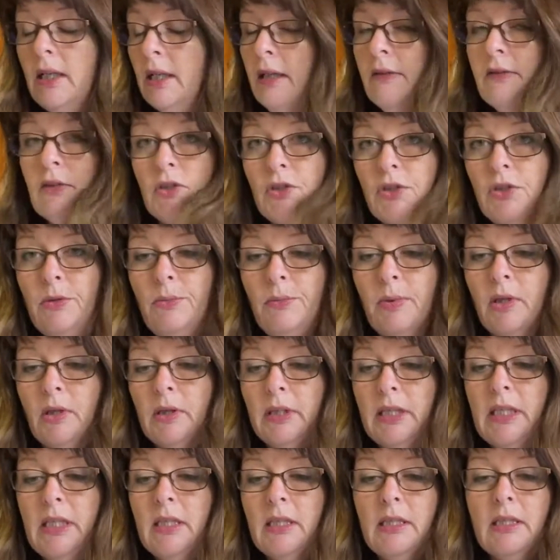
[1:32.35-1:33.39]
I've got two
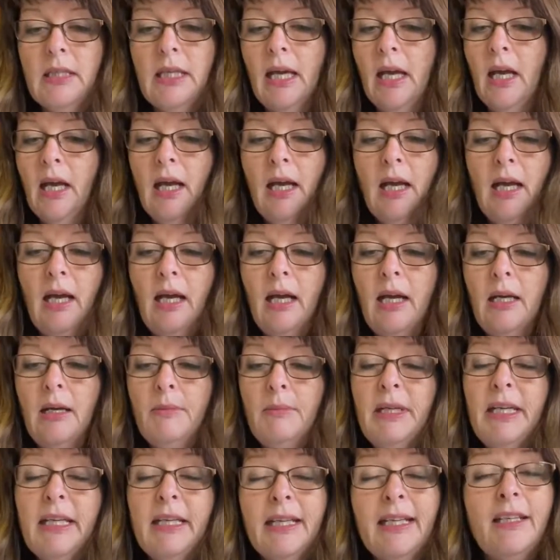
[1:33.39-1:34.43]
pockets, and
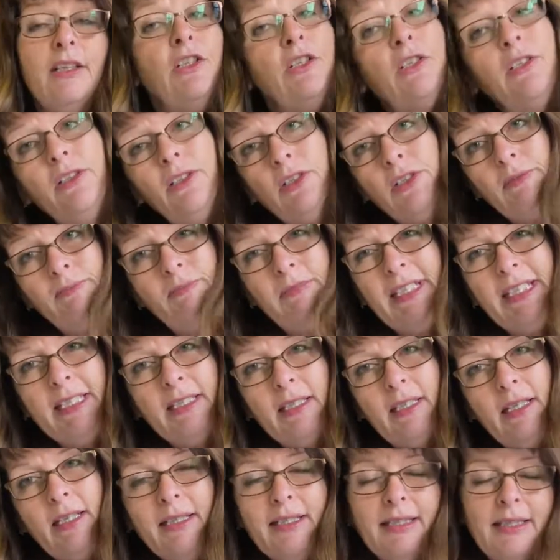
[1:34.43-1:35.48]
again, you can
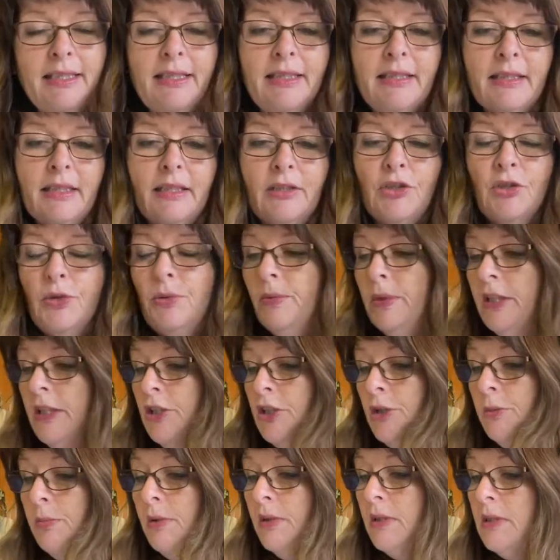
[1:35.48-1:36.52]
resize these as you
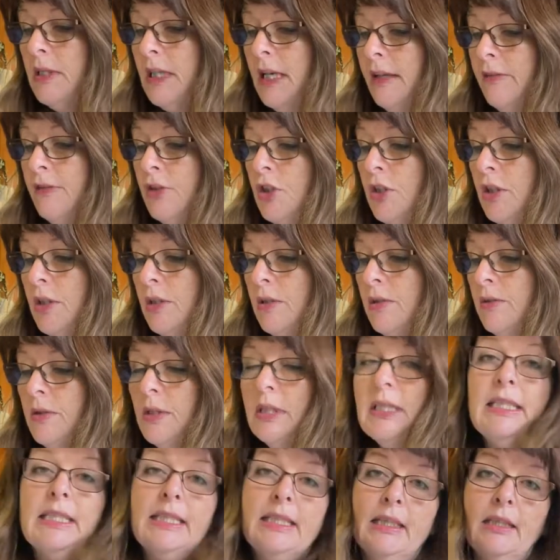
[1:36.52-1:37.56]
wish, but I've
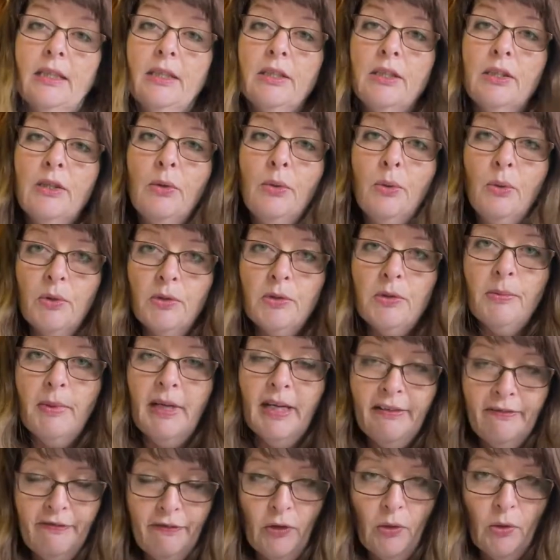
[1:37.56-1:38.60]
chosen 6.25
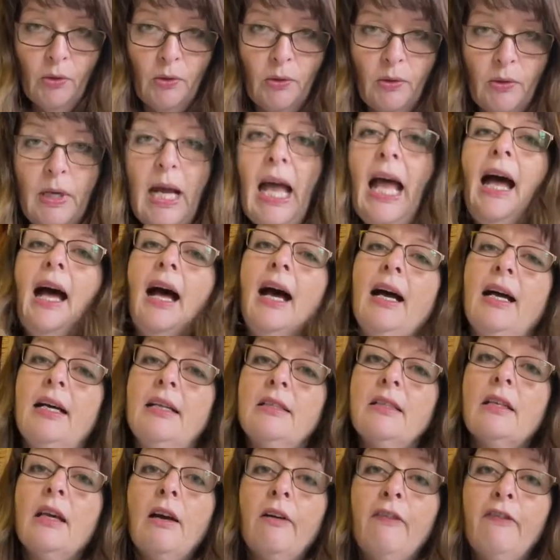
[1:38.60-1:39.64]
by 4
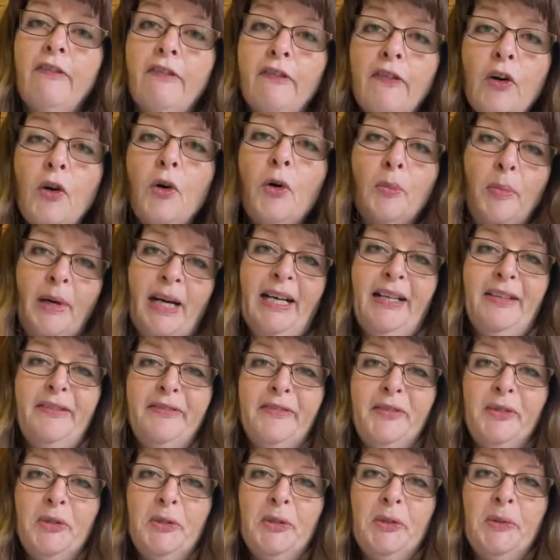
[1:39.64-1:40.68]
and 4 by
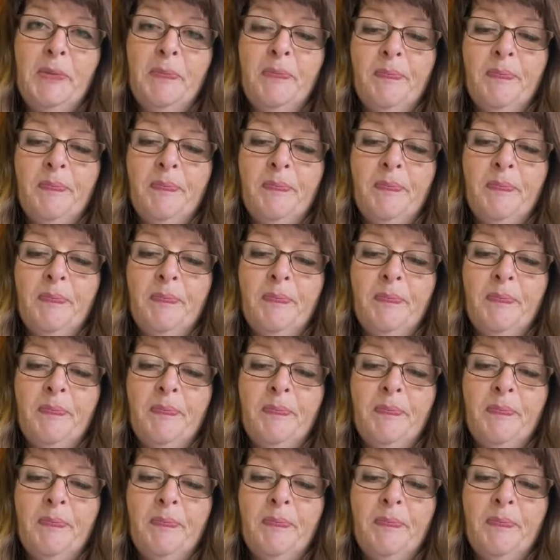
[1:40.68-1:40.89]
4.